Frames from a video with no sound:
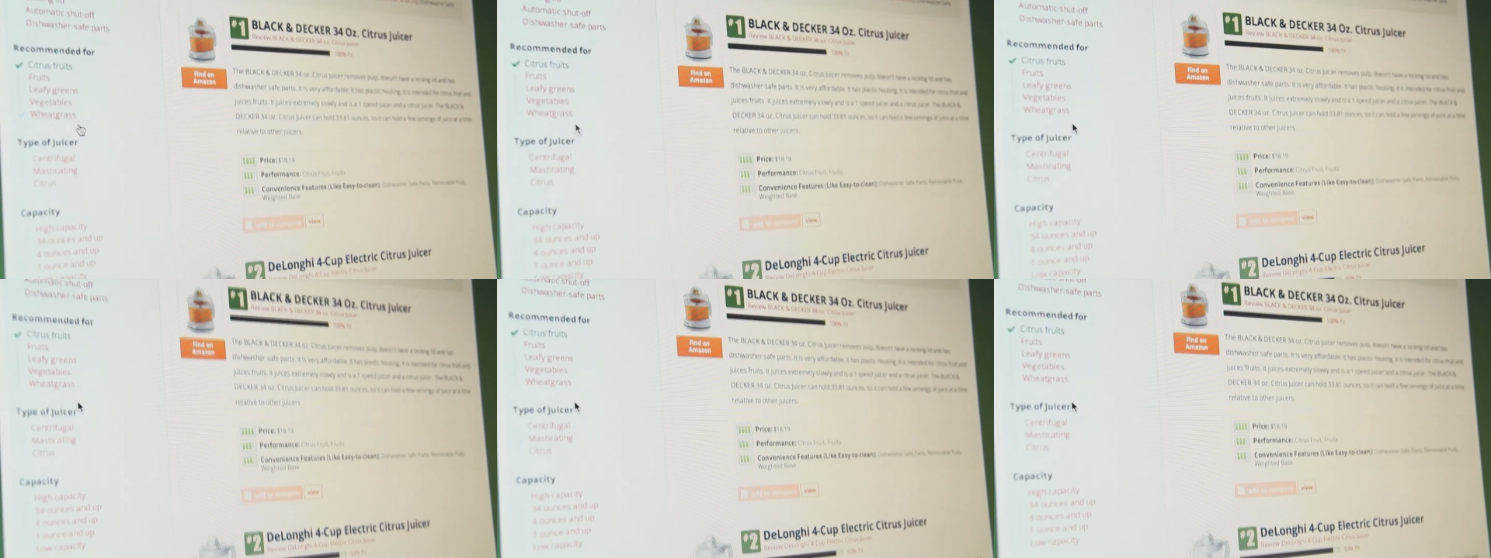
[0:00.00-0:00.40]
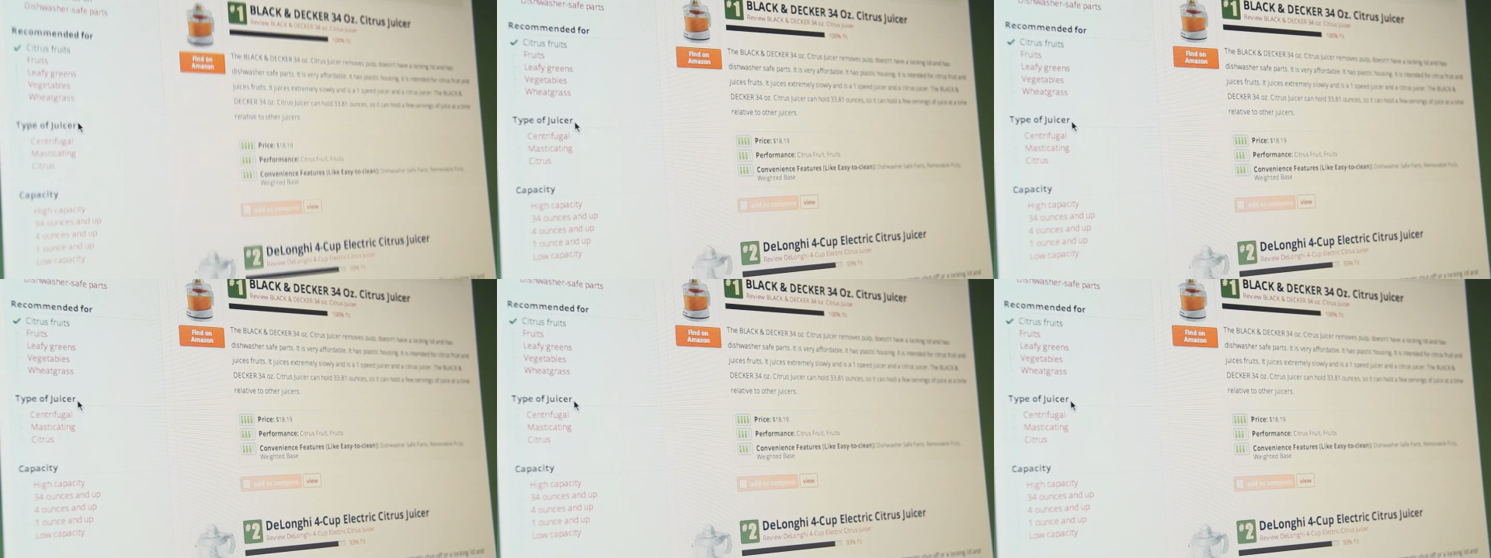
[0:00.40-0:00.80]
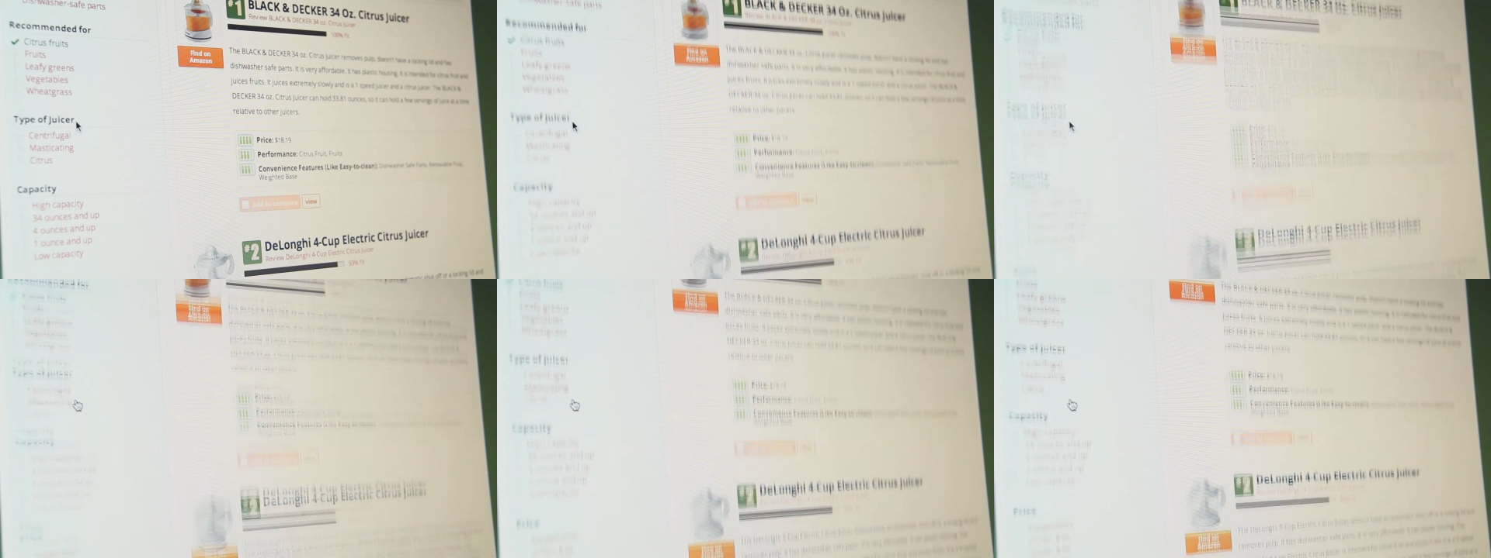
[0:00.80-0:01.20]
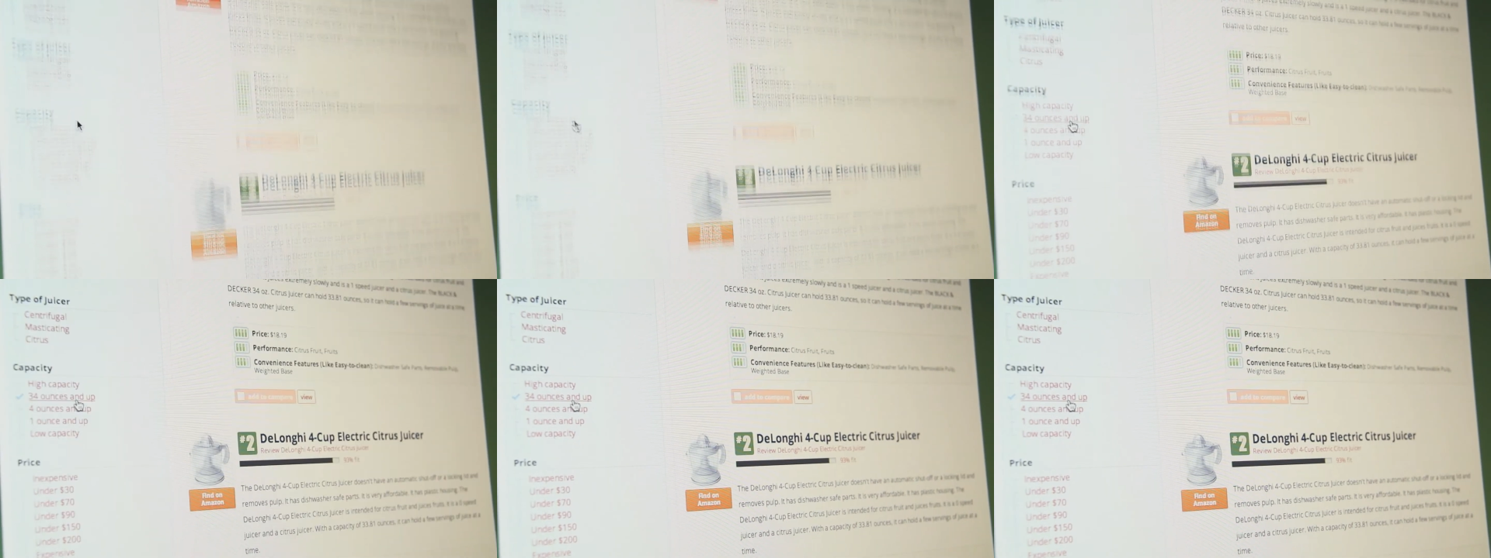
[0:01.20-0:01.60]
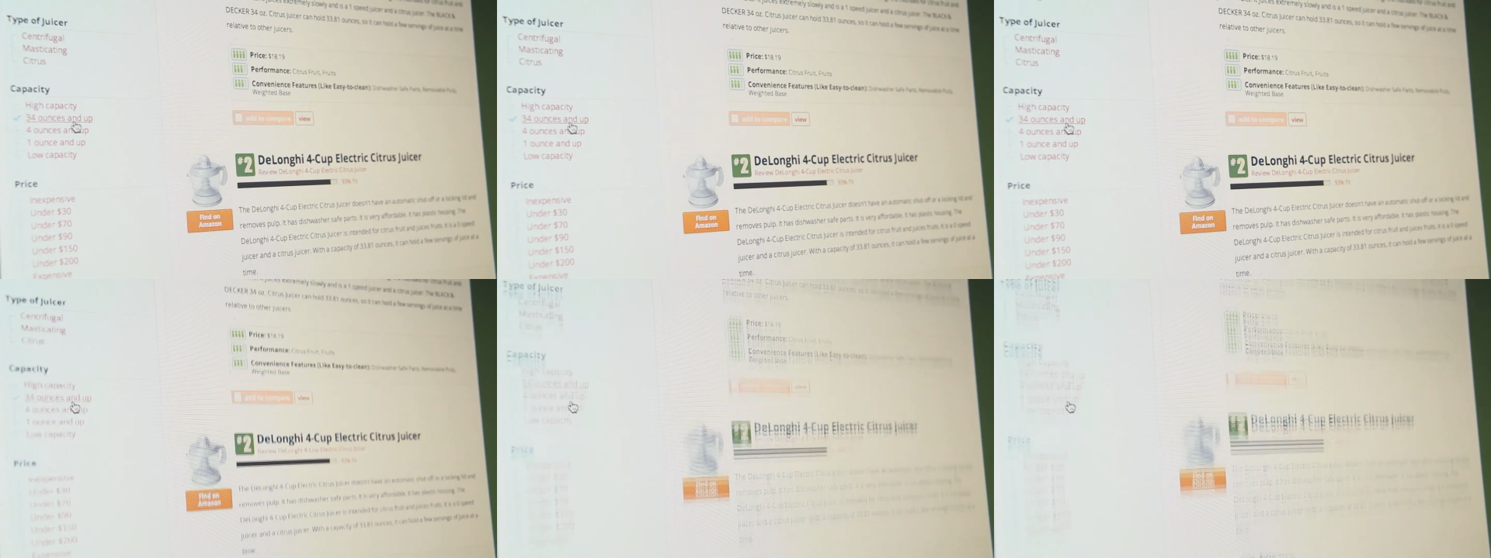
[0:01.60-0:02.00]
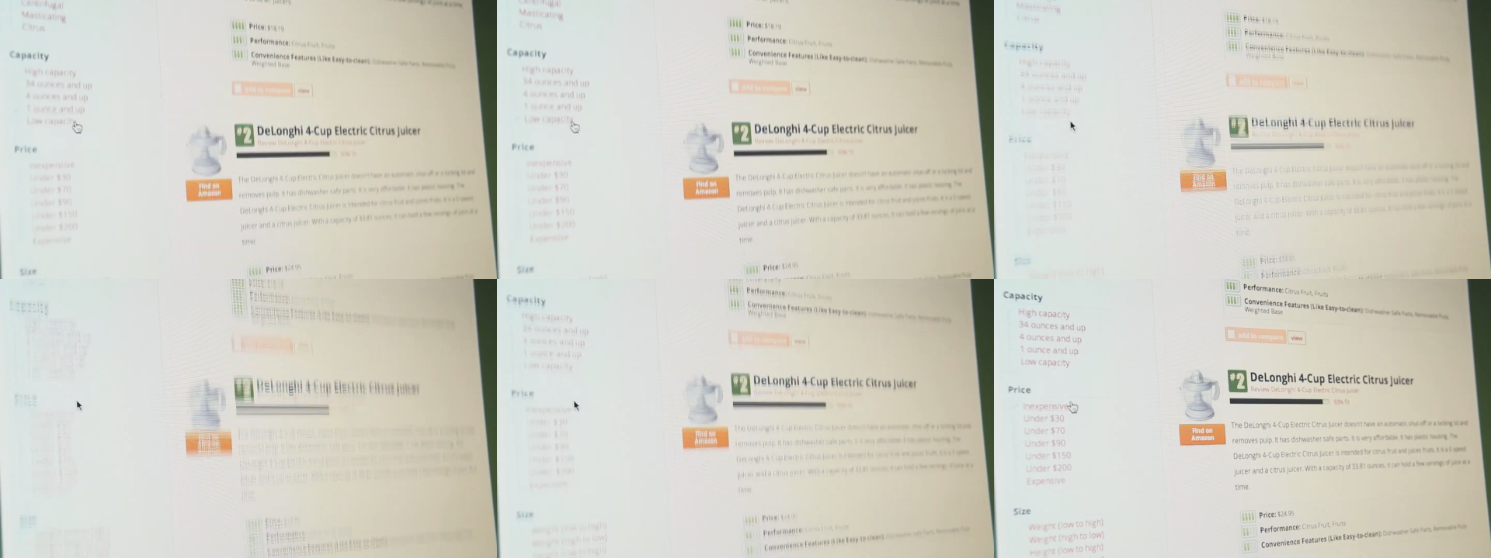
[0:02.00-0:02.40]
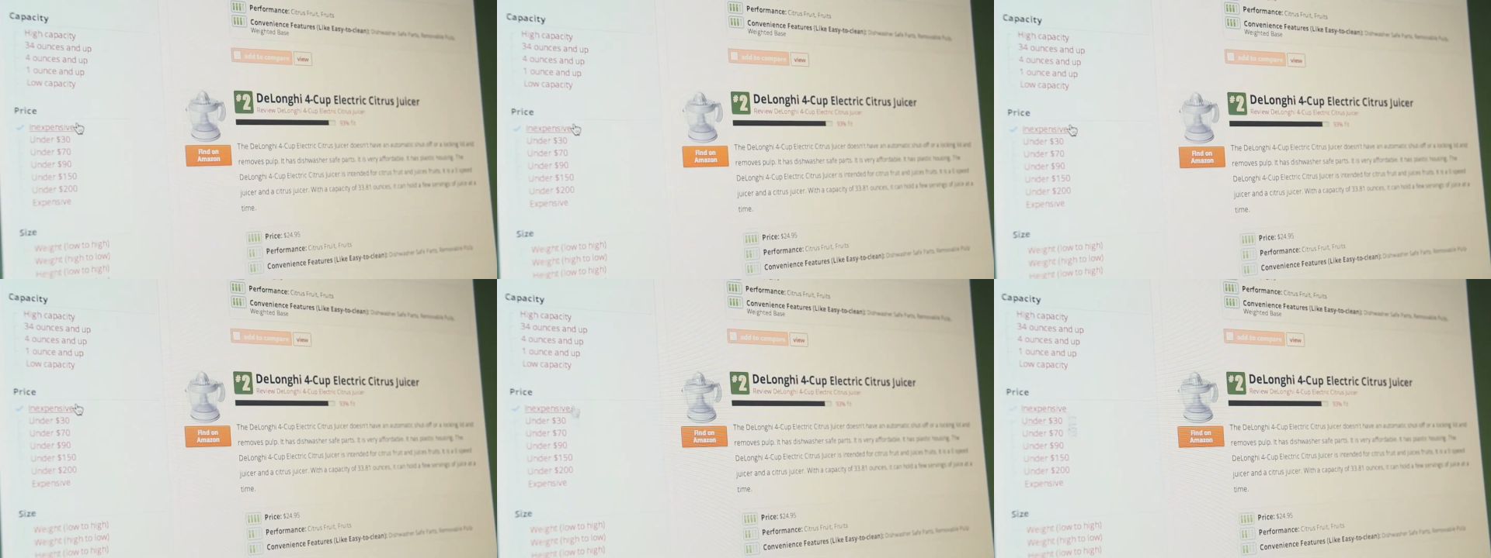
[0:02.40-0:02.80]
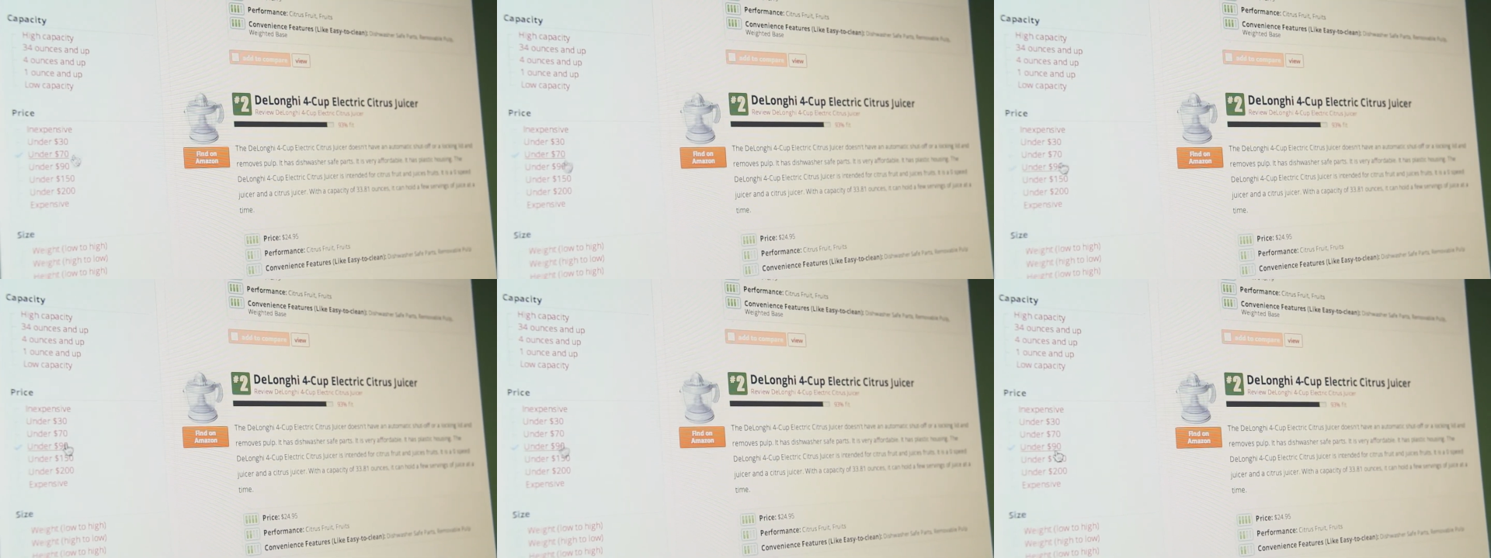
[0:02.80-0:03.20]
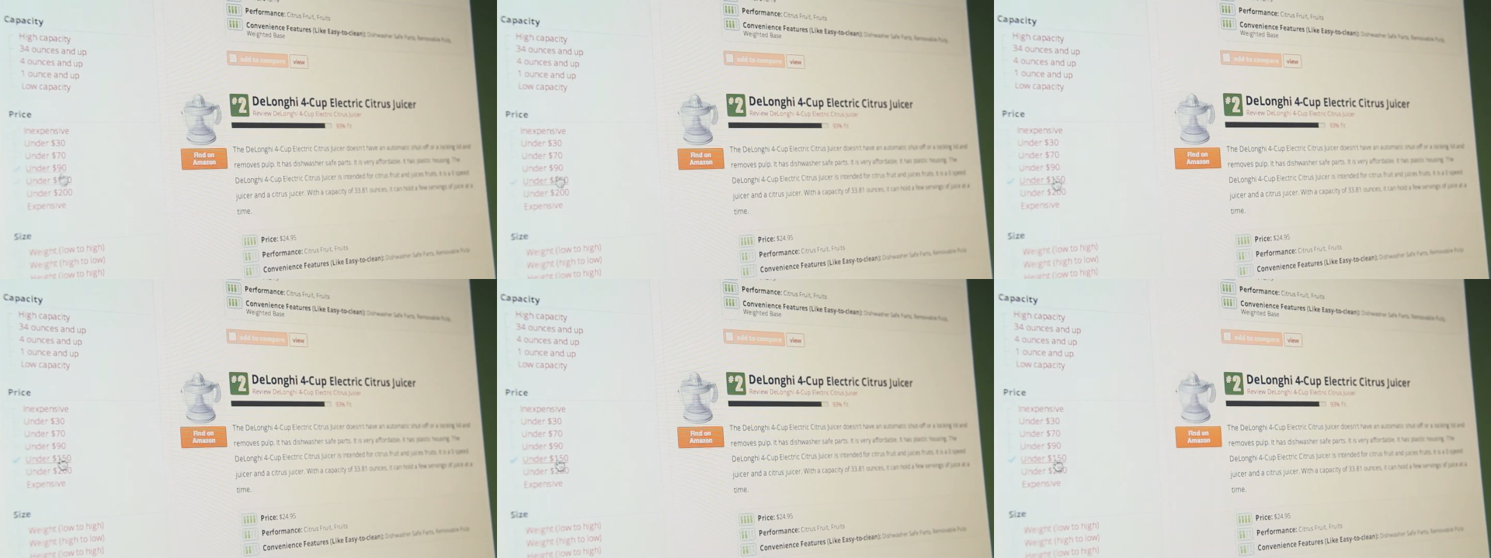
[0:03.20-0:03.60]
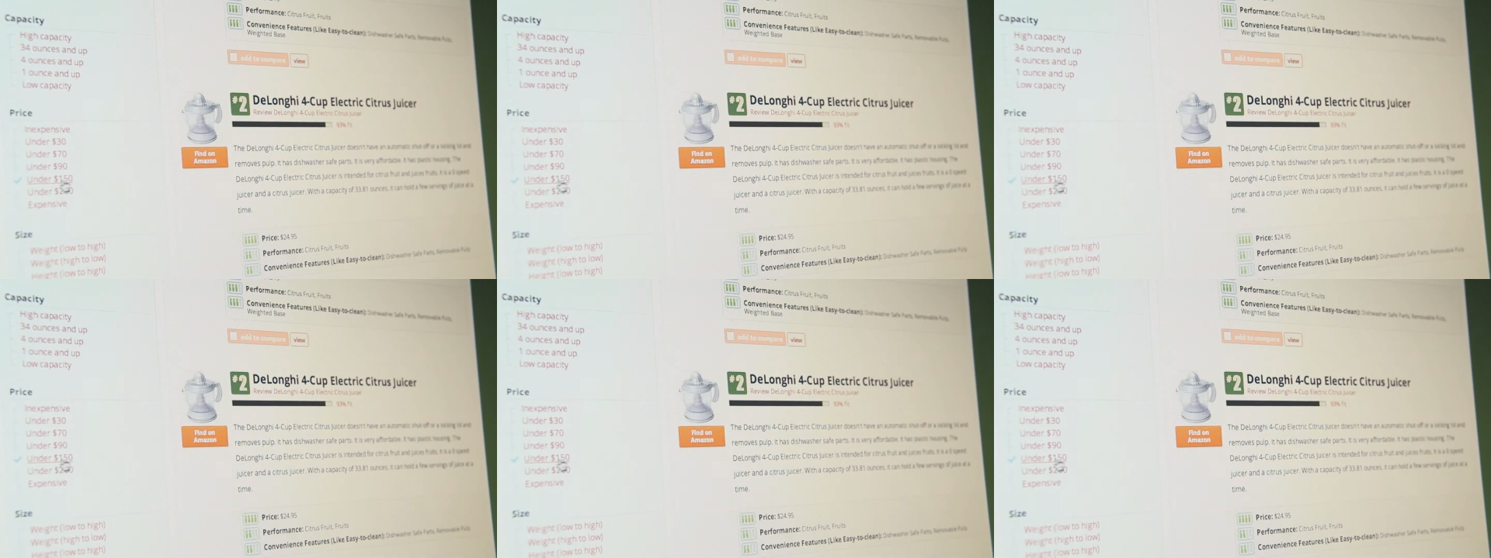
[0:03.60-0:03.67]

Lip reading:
No face is visible, so there are no lips to read.